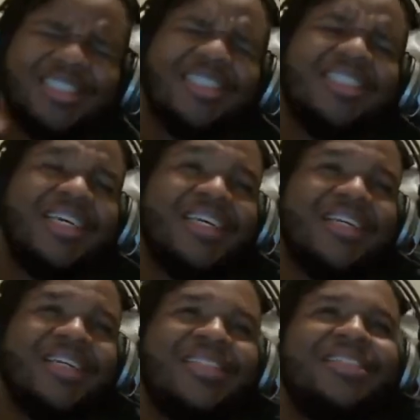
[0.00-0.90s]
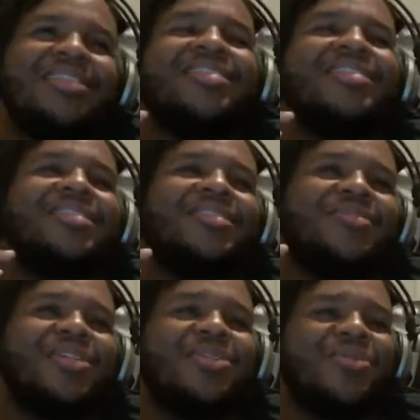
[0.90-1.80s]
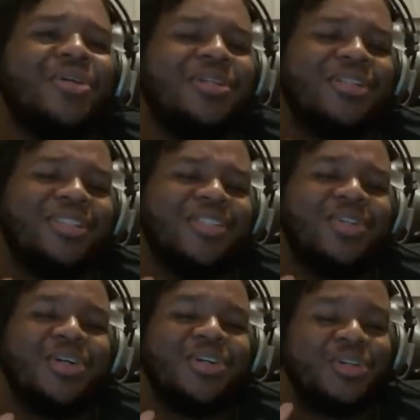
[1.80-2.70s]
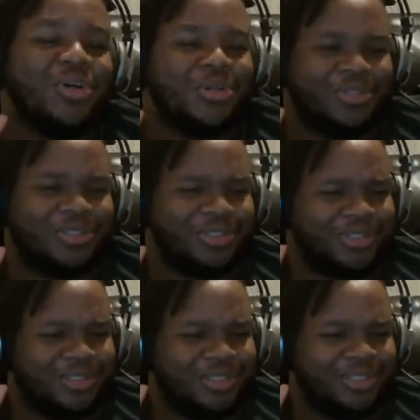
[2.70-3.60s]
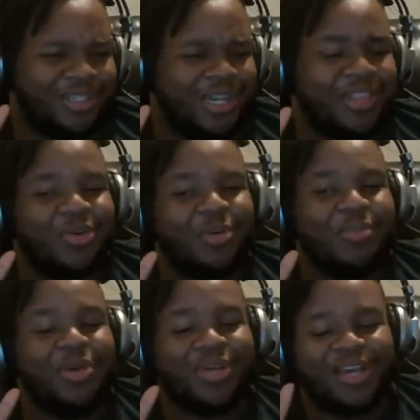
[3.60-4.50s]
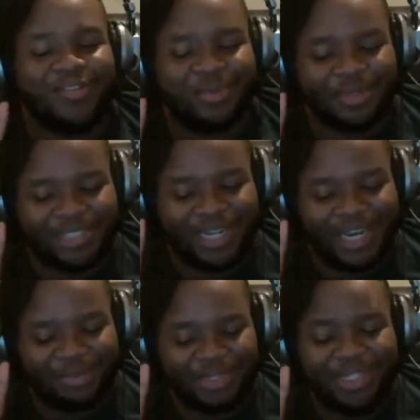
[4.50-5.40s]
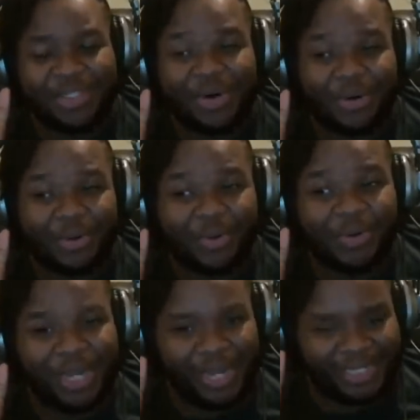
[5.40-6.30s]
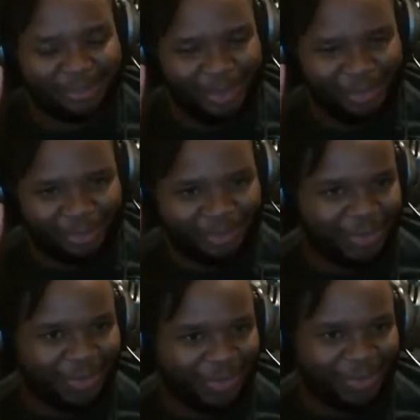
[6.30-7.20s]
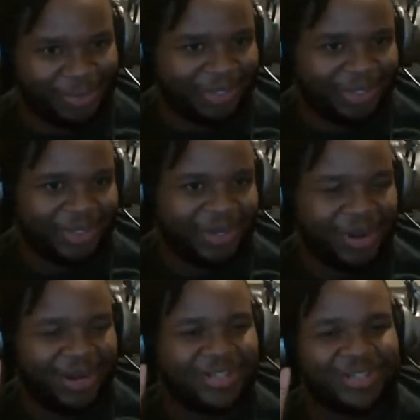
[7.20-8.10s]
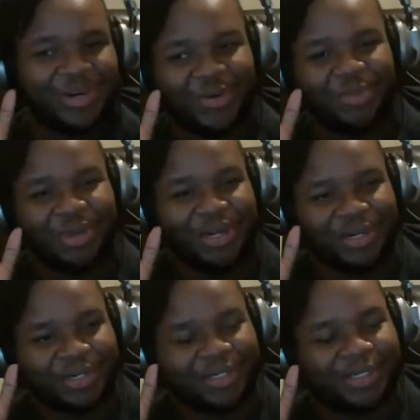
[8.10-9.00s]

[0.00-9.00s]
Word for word: this, first of all, these are adults. Not that it would be okay from a child, but these are grown ass people who ought to know better.